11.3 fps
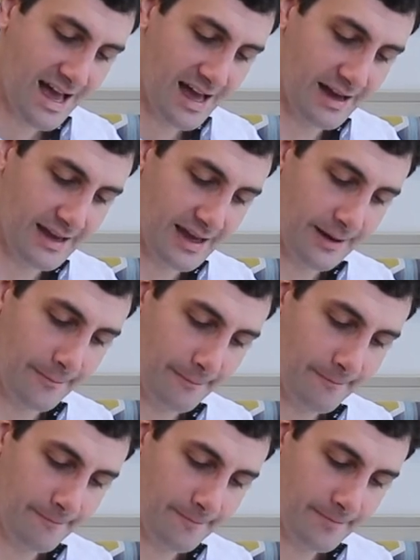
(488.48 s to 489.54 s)
again.
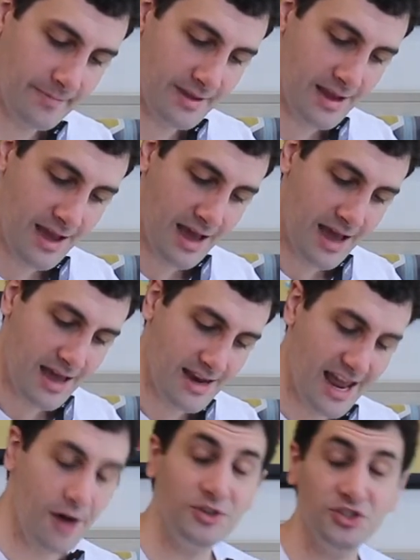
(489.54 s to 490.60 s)

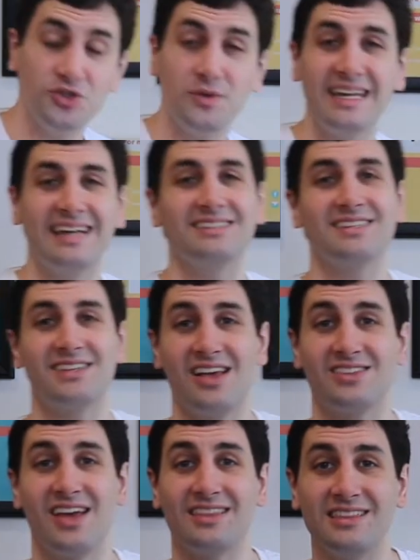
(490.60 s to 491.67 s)
Now, when you're doing an
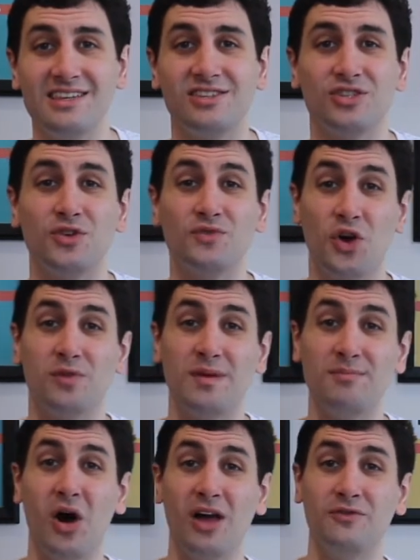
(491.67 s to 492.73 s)
exercise like this, you've got to be
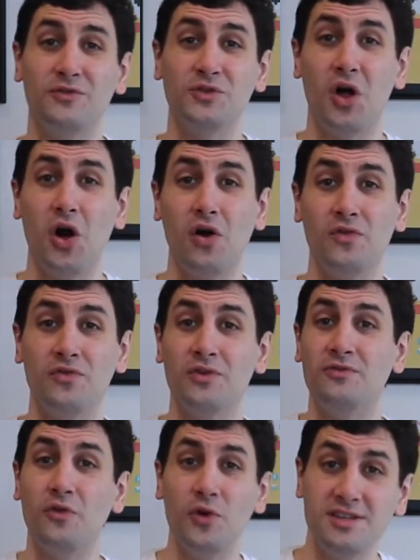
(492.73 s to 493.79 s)
mindful of the
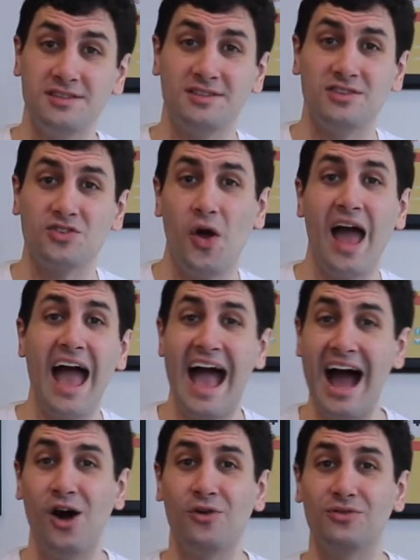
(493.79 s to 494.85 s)
voice. So
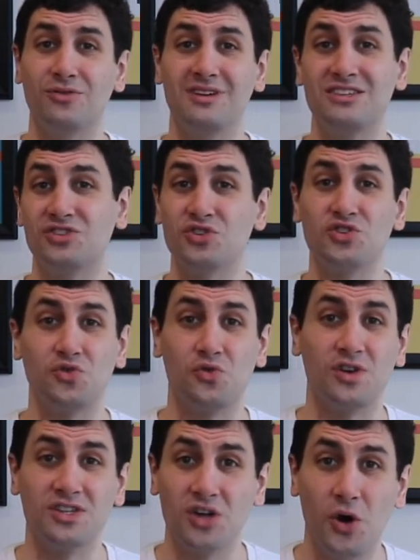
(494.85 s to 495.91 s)
how is the
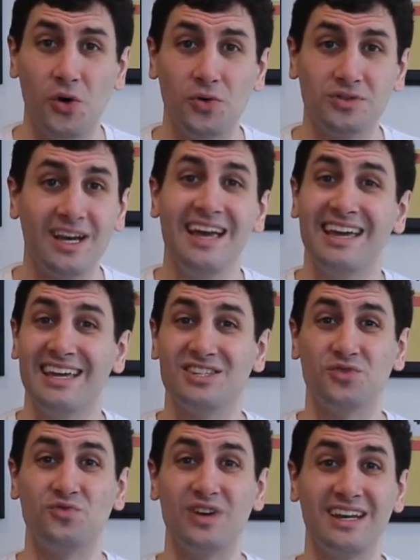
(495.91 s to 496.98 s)
story told? Is
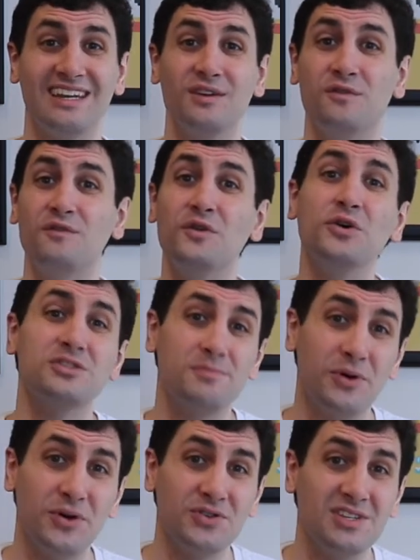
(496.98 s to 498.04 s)
it written in first
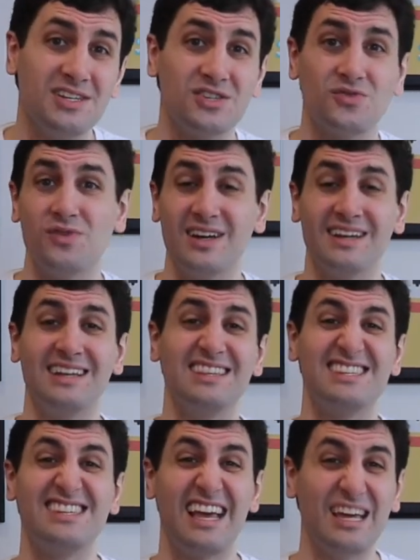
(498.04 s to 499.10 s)
person? Is it written in
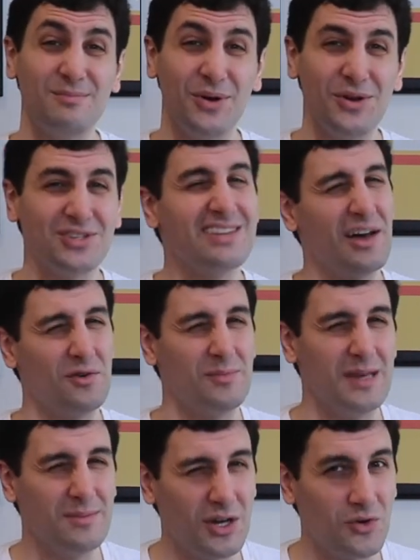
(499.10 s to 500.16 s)
second person? That would
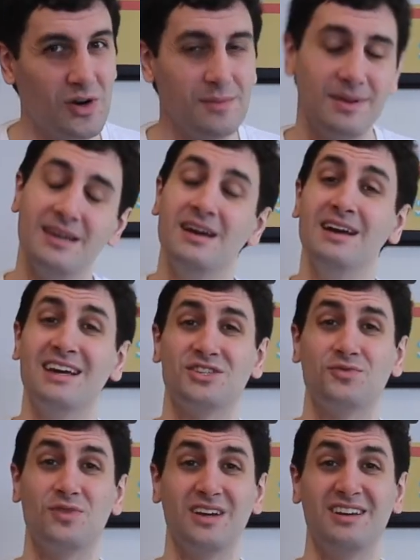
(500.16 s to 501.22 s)
be a bit creepy. Is
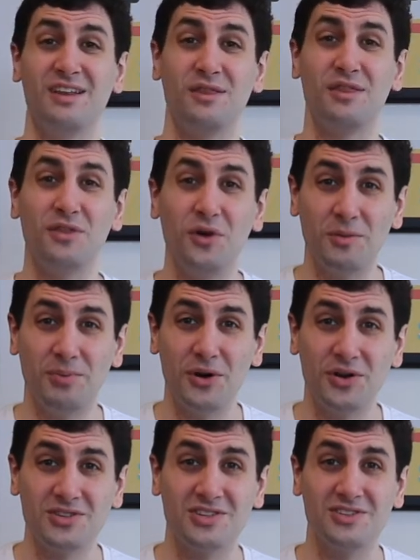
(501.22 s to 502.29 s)
it written in third
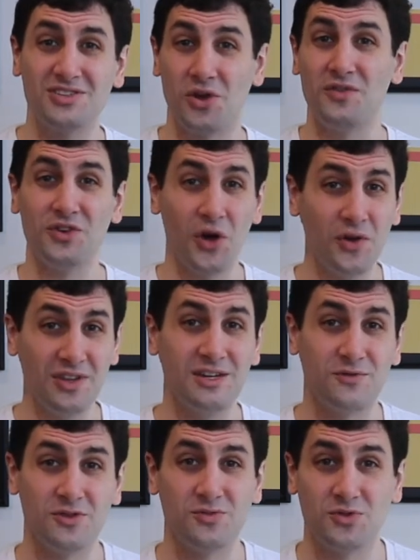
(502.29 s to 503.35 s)
person? So if you don't know the
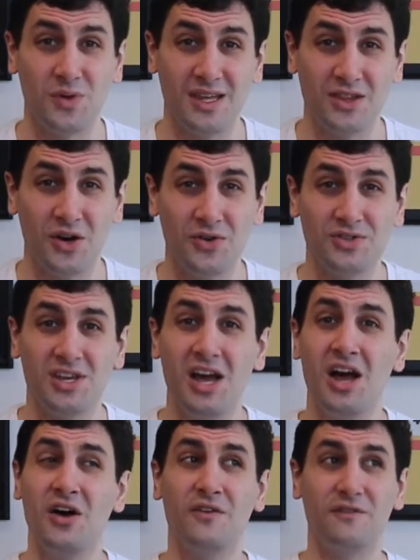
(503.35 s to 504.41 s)
difference between those,
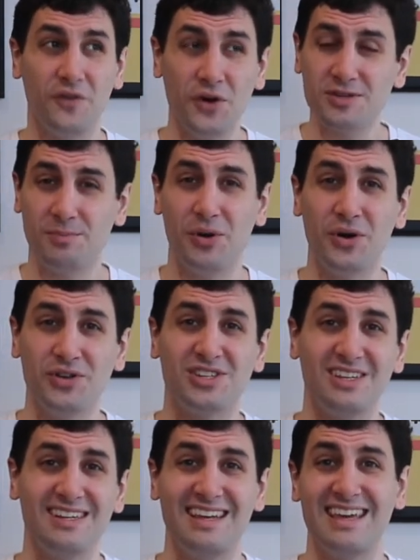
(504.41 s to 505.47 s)
first
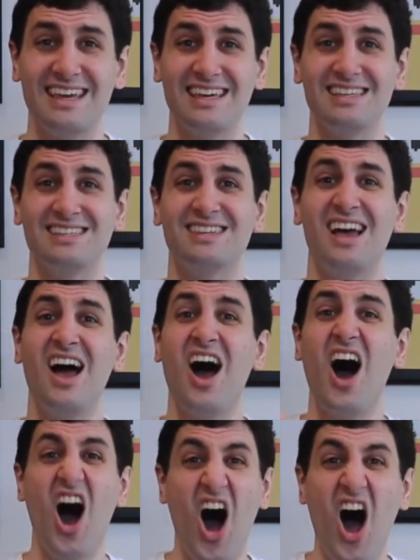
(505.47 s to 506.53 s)
person is
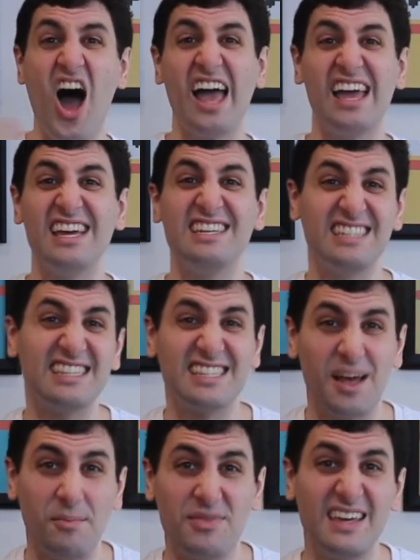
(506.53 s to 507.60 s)
I did
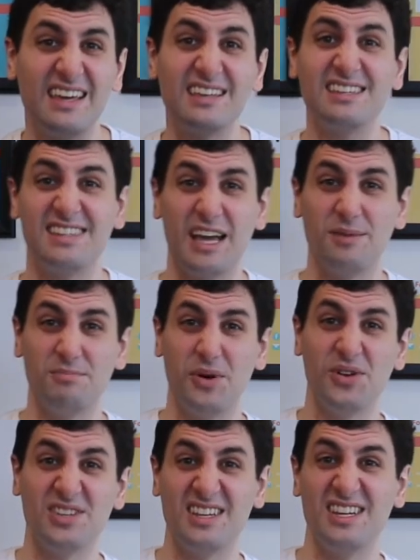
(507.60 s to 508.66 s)
something, second
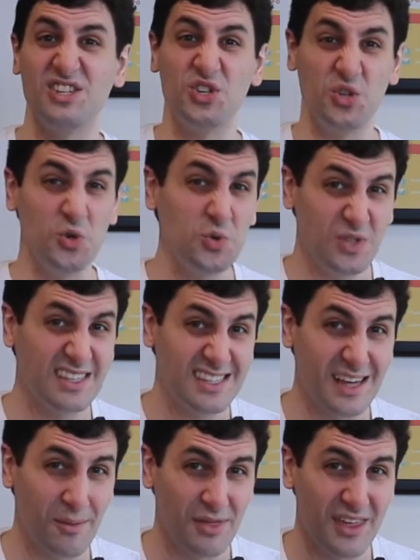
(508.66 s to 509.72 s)
person is you did
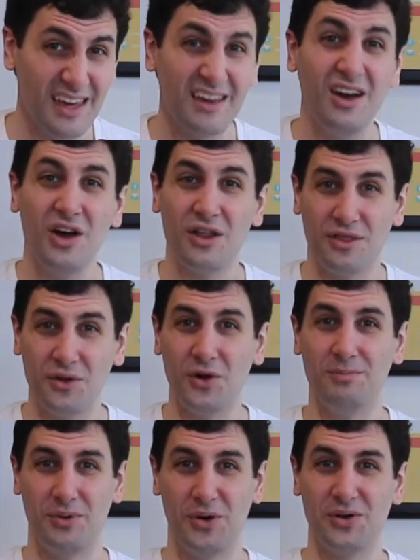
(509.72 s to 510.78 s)
something,
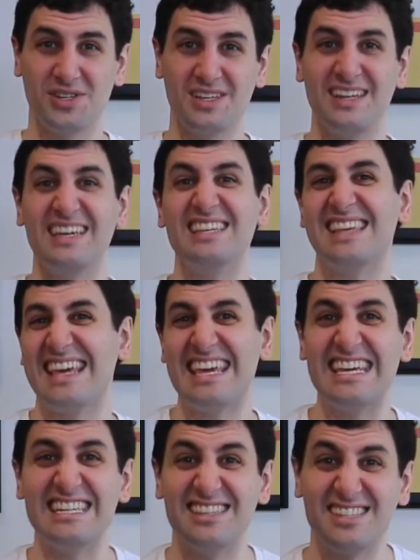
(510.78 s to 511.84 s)
third person is
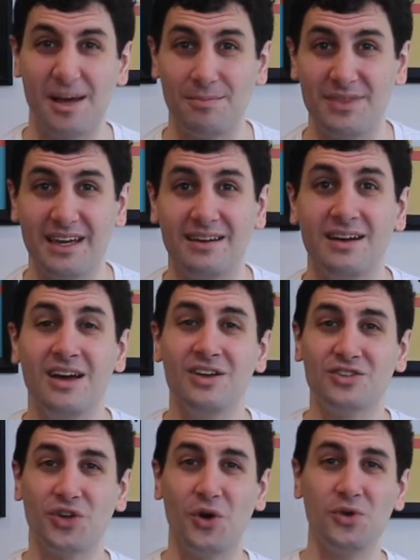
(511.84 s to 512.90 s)
he did something.
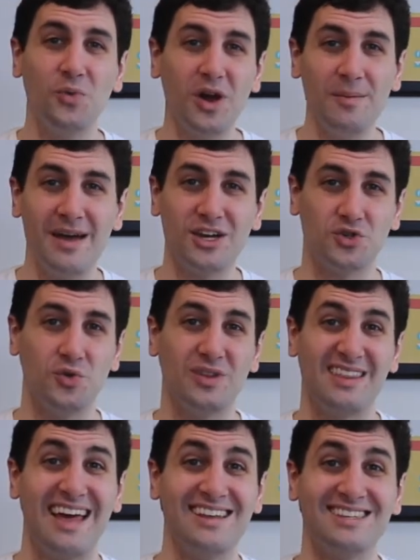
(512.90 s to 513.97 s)
So you want to make sure
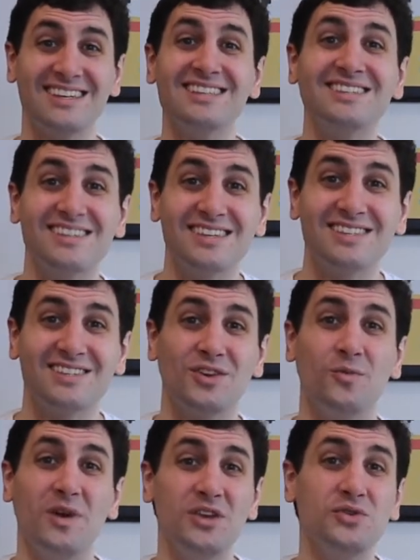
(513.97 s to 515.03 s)
that that is consistent
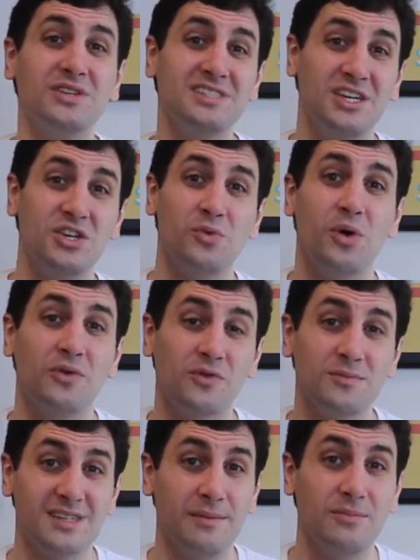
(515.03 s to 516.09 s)
when you continue on
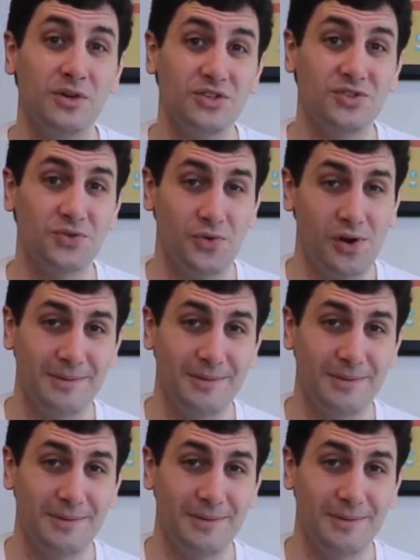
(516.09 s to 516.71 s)
from somebody's story.